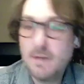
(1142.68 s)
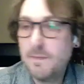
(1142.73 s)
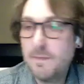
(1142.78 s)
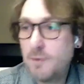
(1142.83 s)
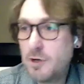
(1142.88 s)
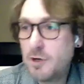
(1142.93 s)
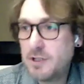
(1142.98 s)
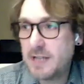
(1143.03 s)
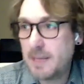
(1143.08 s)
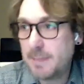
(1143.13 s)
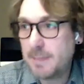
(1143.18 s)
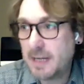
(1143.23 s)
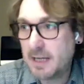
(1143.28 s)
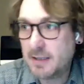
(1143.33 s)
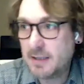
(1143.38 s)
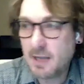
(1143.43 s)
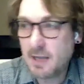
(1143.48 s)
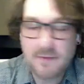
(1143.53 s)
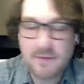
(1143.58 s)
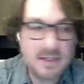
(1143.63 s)
unfortunate,
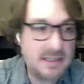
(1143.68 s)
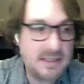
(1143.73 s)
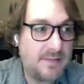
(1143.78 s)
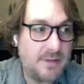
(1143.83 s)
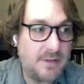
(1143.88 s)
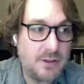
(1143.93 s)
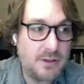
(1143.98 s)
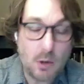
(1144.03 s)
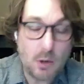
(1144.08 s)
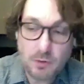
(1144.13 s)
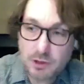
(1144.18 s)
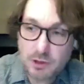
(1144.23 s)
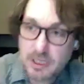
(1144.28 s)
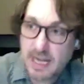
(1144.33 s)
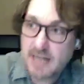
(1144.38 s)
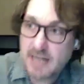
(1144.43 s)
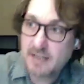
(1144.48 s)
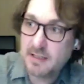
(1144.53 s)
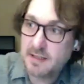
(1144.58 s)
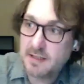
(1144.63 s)
because obviously if you don't
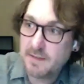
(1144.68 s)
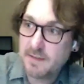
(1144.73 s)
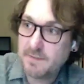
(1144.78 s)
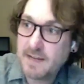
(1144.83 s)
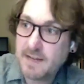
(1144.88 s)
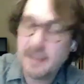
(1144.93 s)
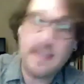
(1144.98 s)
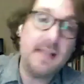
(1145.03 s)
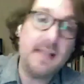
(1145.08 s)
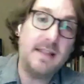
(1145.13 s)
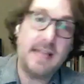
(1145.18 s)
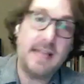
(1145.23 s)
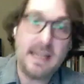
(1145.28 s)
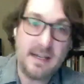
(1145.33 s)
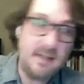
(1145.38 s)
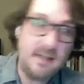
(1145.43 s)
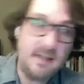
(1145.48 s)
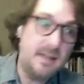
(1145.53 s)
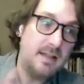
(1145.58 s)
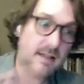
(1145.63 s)
change the feeling, then